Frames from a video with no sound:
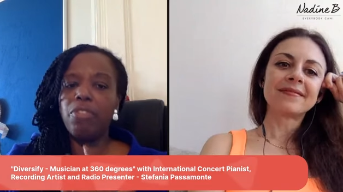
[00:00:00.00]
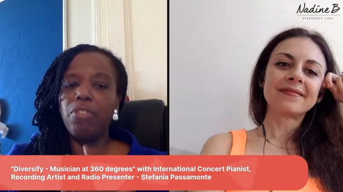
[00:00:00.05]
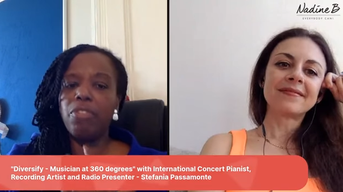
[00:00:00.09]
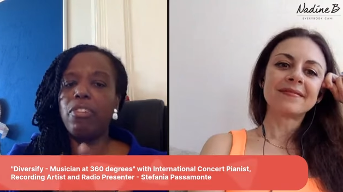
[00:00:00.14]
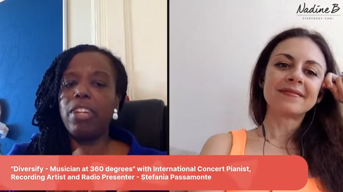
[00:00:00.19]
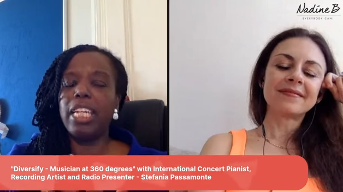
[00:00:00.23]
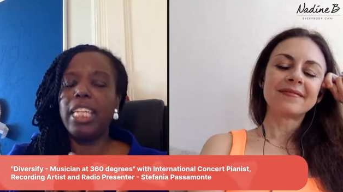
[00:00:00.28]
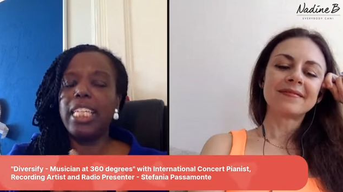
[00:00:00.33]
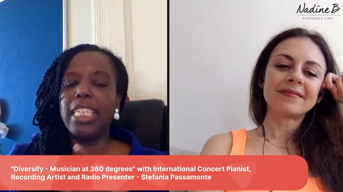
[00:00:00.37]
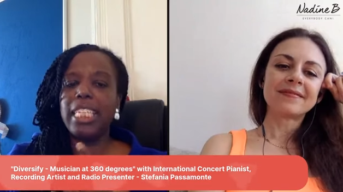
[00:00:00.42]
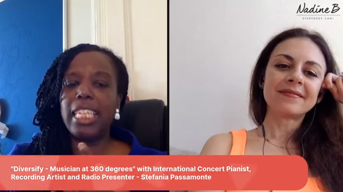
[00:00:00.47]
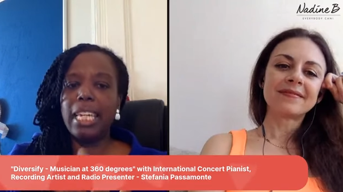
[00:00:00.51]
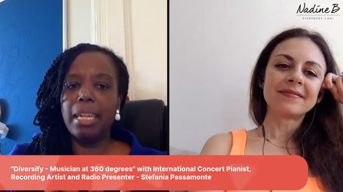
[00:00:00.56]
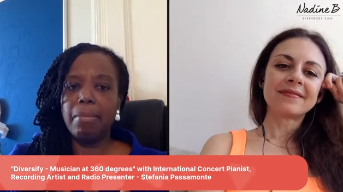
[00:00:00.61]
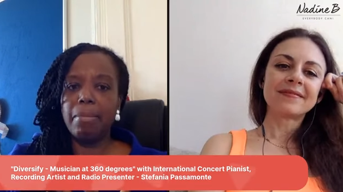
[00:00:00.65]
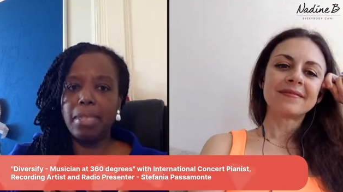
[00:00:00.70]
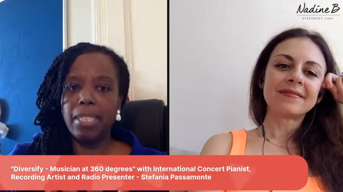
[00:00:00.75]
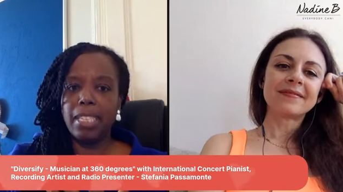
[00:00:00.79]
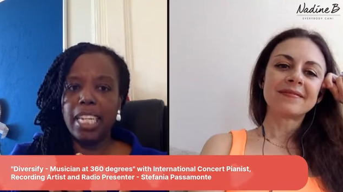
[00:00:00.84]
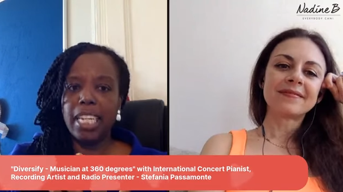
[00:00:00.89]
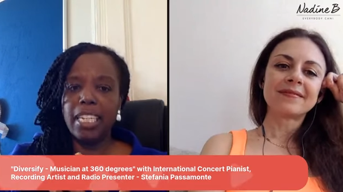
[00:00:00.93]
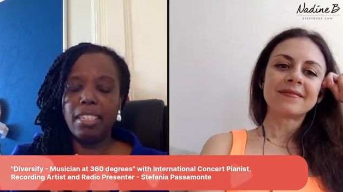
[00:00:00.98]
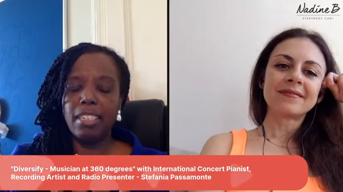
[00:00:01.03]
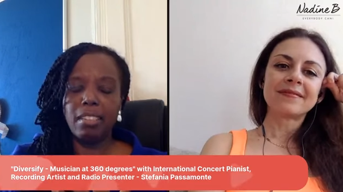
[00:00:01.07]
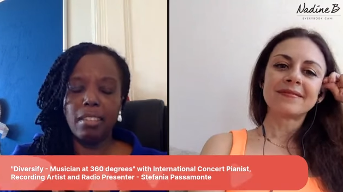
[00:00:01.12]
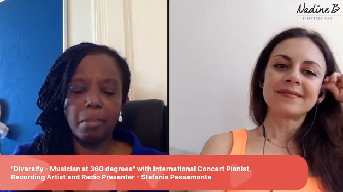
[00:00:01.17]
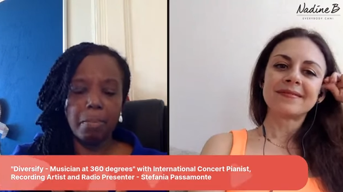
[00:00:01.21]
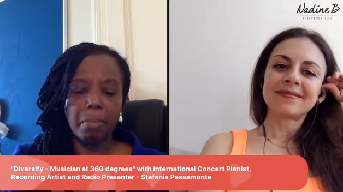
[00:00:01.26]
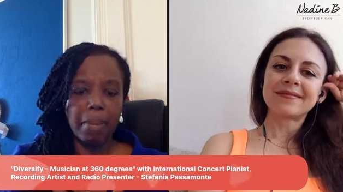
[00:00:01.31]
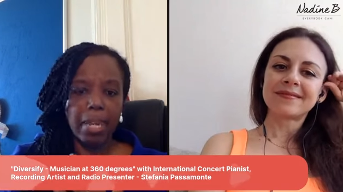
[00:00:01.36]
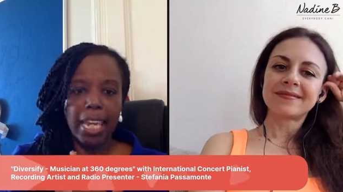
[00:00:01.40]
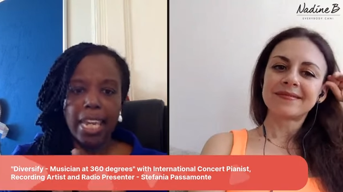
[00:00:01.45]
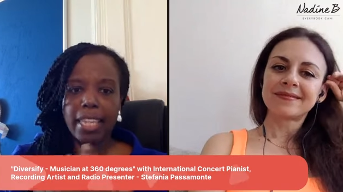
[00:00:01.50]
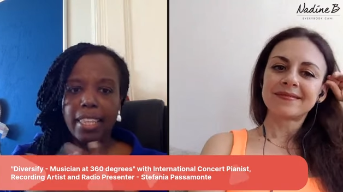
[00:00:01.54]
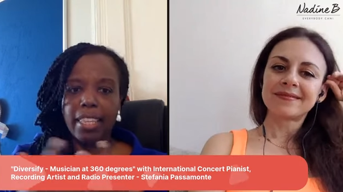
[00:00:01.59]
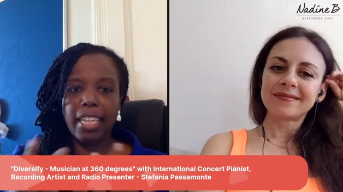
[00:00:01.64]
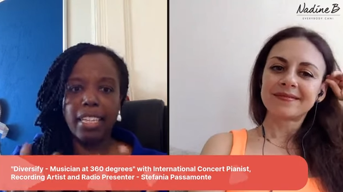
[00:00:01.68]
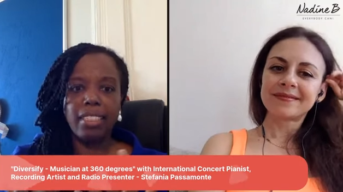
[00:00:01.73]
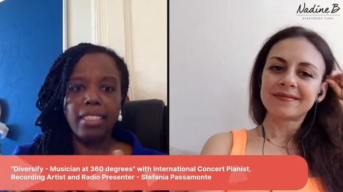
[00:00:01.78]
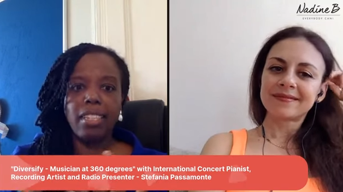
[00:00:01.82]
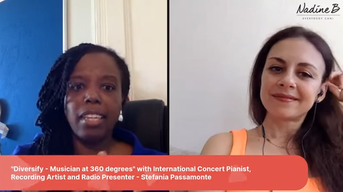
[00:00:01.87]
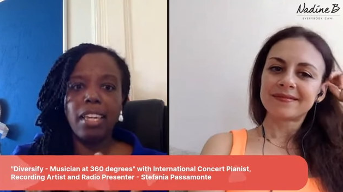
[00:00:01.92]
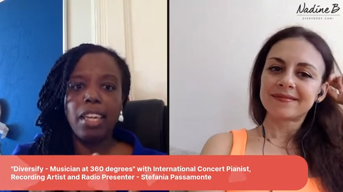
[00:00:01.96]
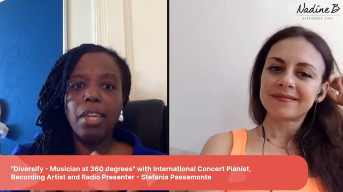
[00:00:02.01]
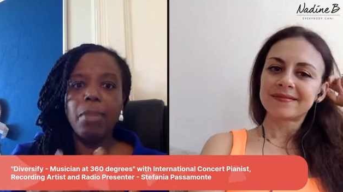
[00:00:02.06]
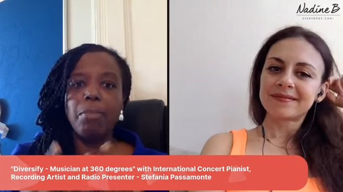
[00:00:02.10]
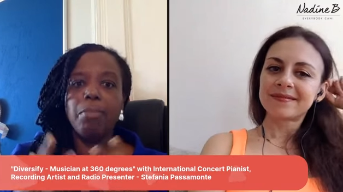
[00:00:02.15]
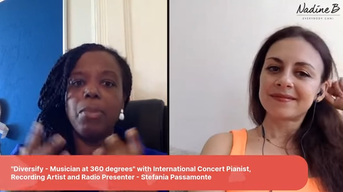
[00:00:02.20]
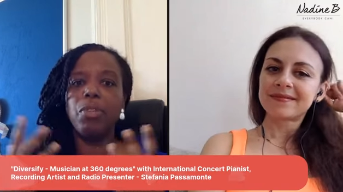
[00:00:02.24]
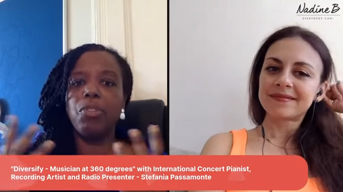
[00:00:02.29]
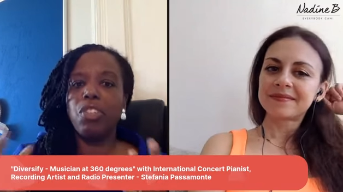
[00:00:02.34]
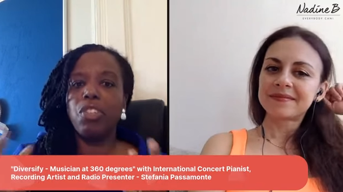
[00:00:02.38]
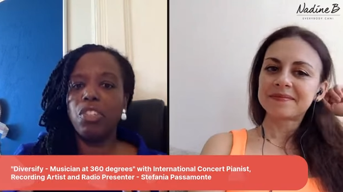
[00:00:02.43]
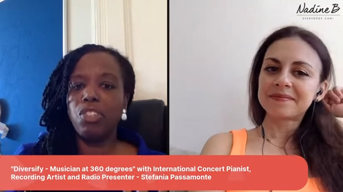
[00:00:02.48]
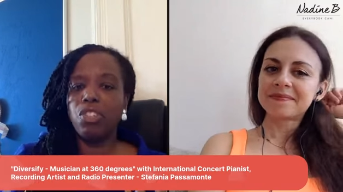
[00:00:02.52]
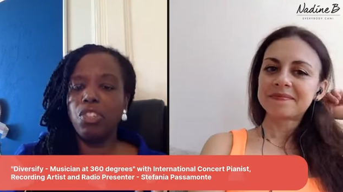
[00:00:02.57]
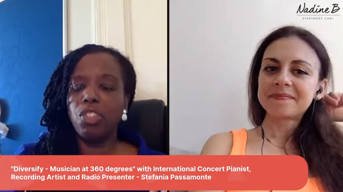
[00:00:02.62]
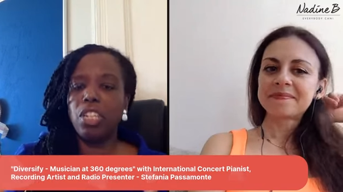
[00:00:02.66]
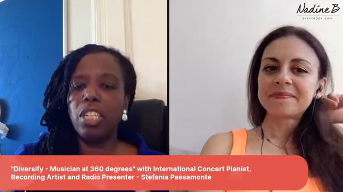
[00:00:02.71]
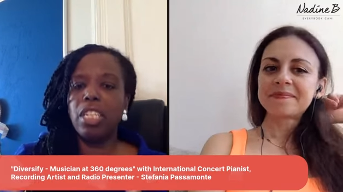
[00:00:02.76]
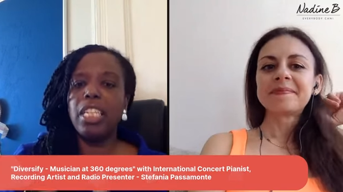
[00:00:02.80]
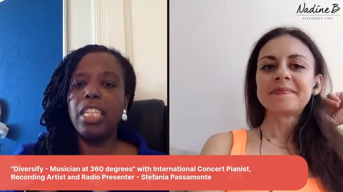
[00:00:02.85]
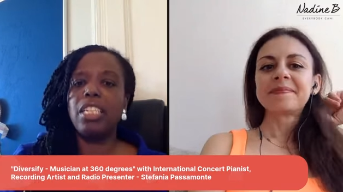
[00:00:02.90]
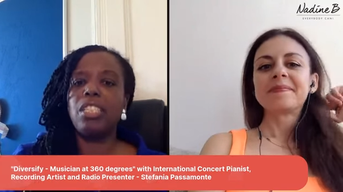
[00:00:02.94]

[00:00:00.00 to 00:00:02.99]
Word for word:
Speaker 1: 3 tips into being this musician,